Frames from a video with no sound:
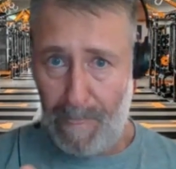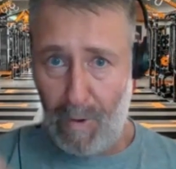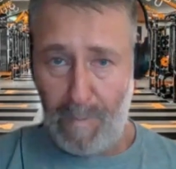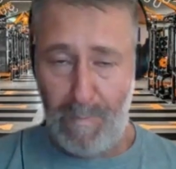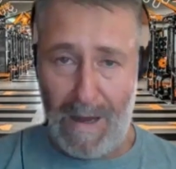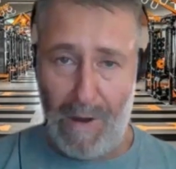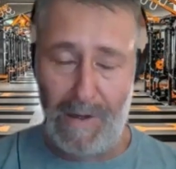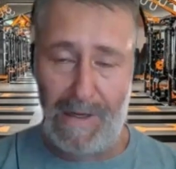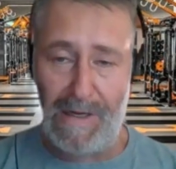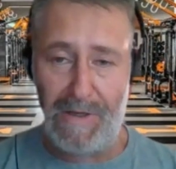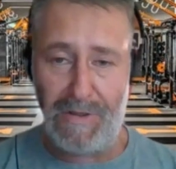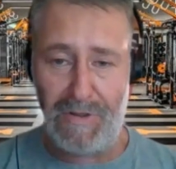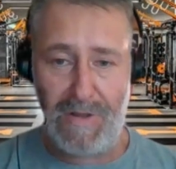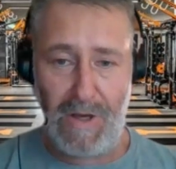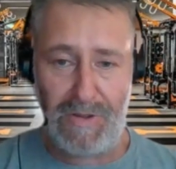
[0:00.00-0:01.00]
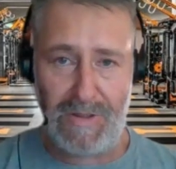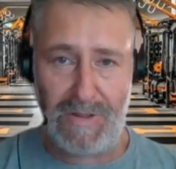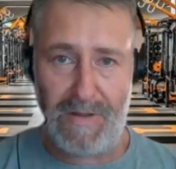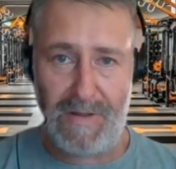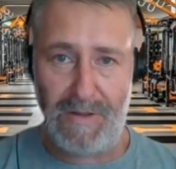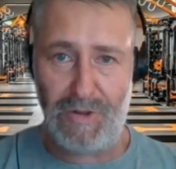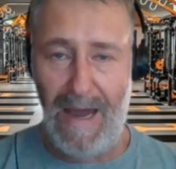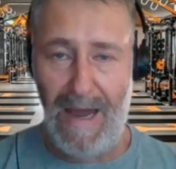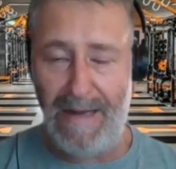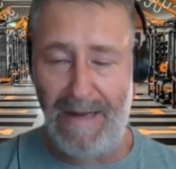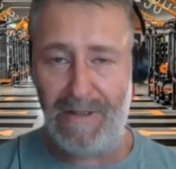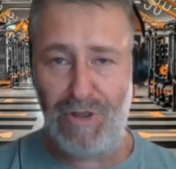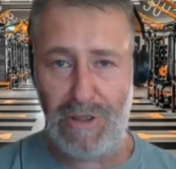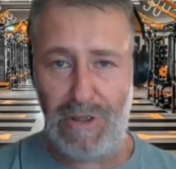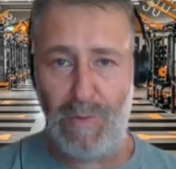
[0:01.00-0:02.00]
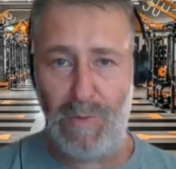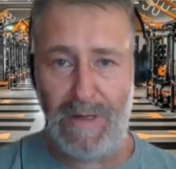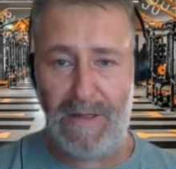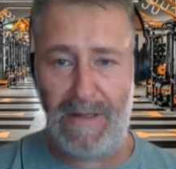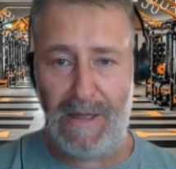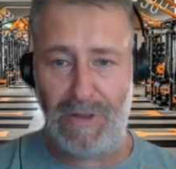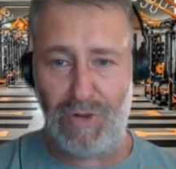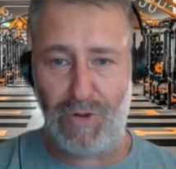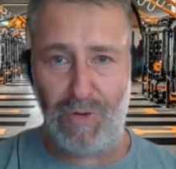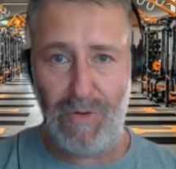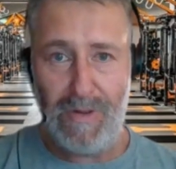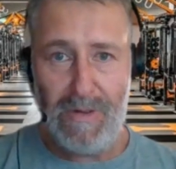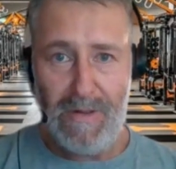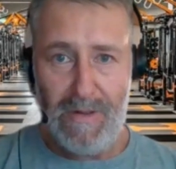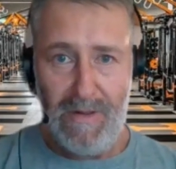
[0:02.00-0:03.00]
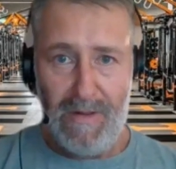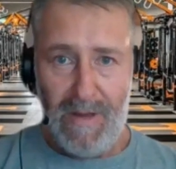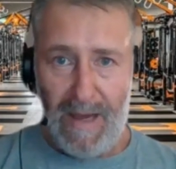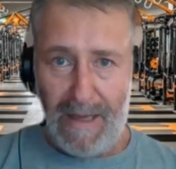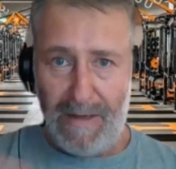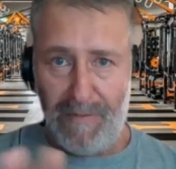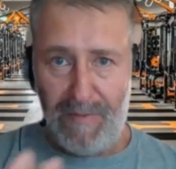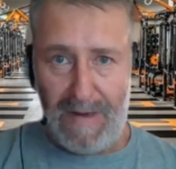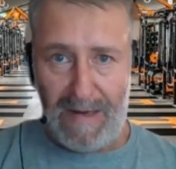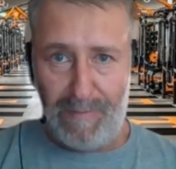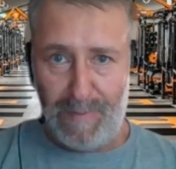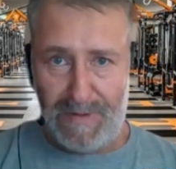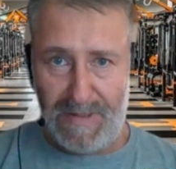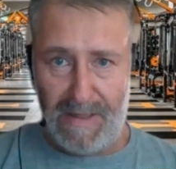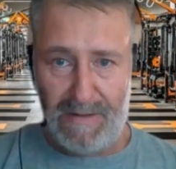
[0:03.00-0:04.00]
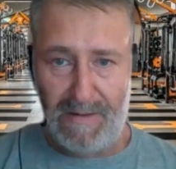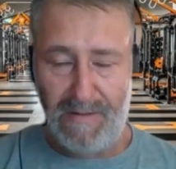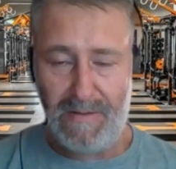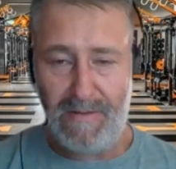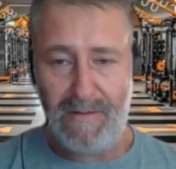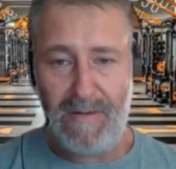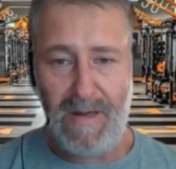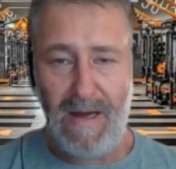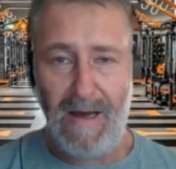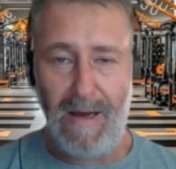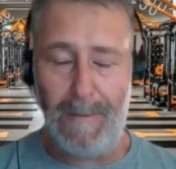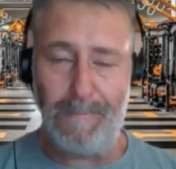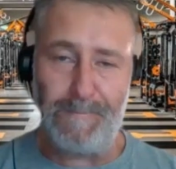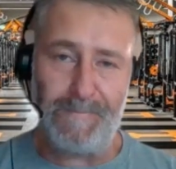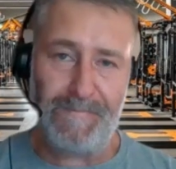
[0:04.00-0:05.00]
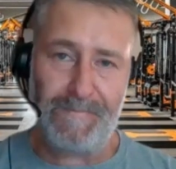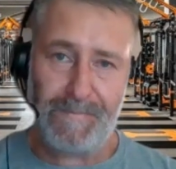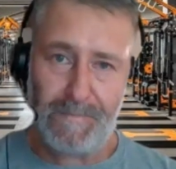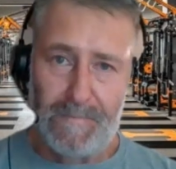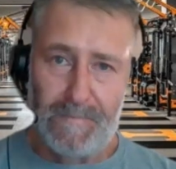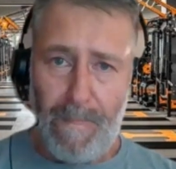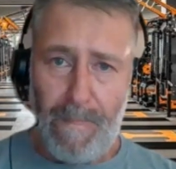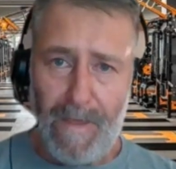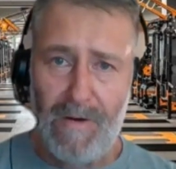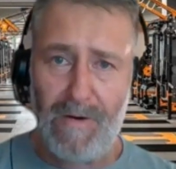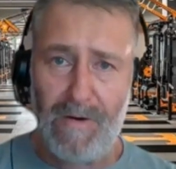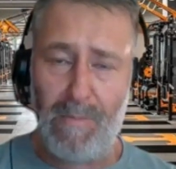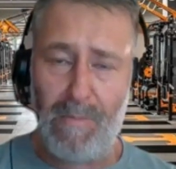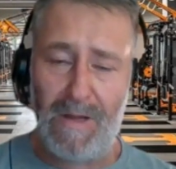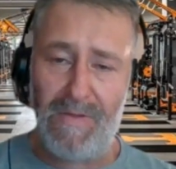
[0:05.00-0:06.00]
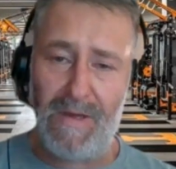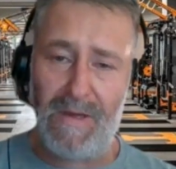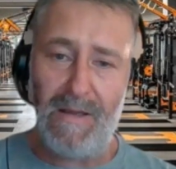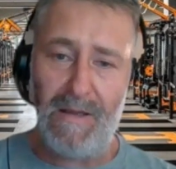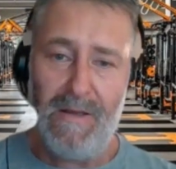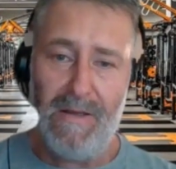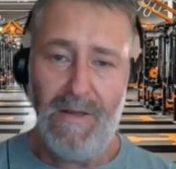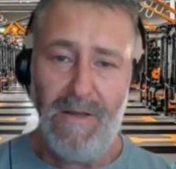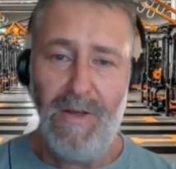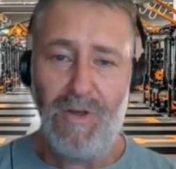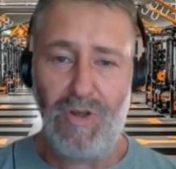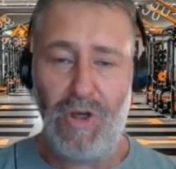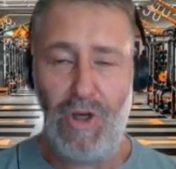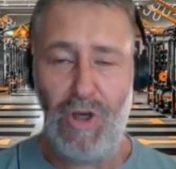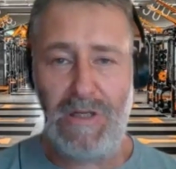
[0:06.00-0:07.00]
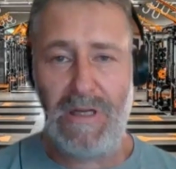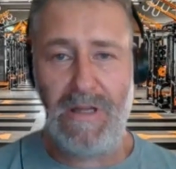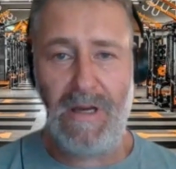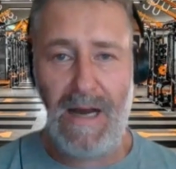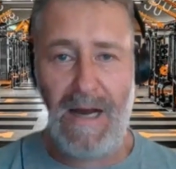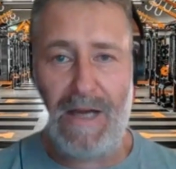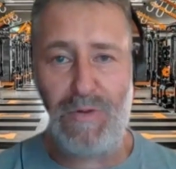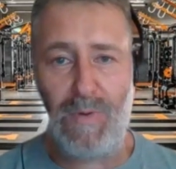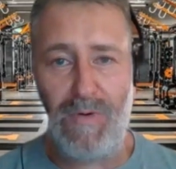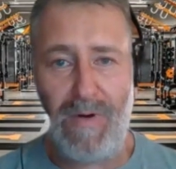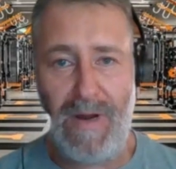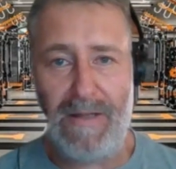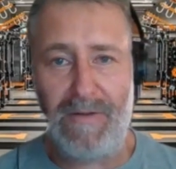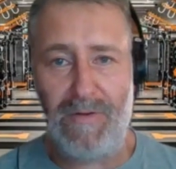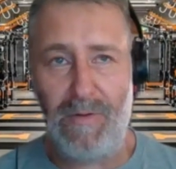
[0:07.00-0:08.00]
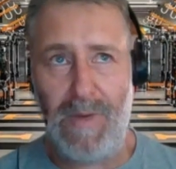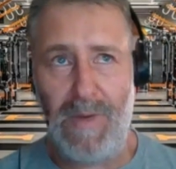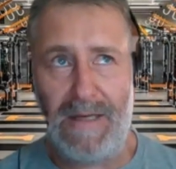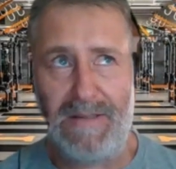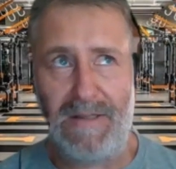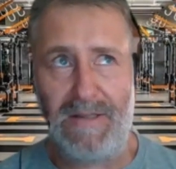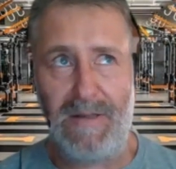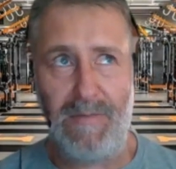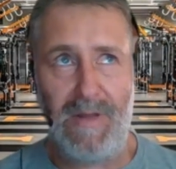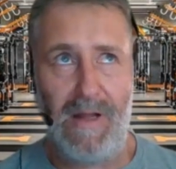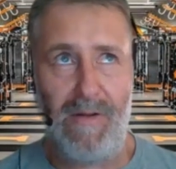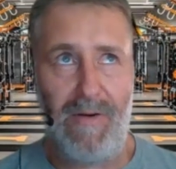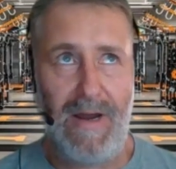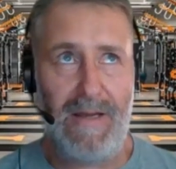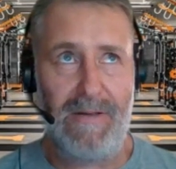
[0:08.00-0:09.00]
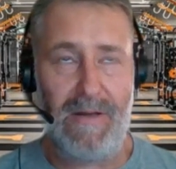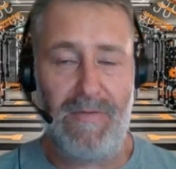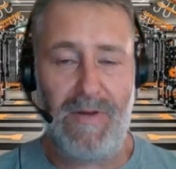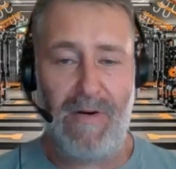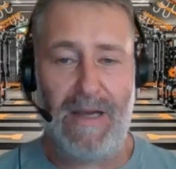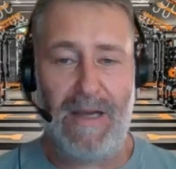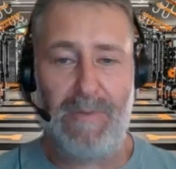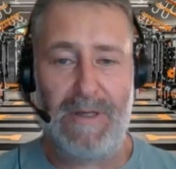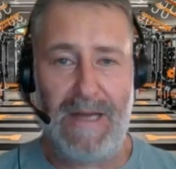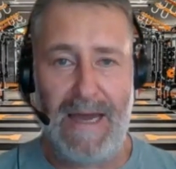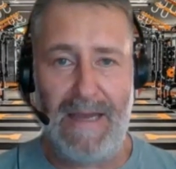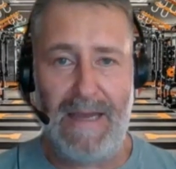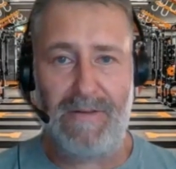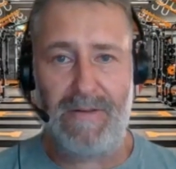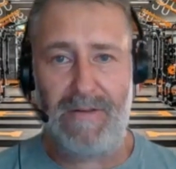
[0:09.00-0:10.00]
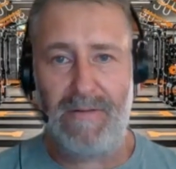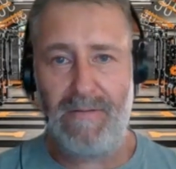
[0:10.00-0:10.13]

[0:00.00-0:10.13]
on power cleans and those kind of things. So 8 is usually when it gets to 85%, around about there. So usually the guys will rate on my system. They'll rate, if they rate about 8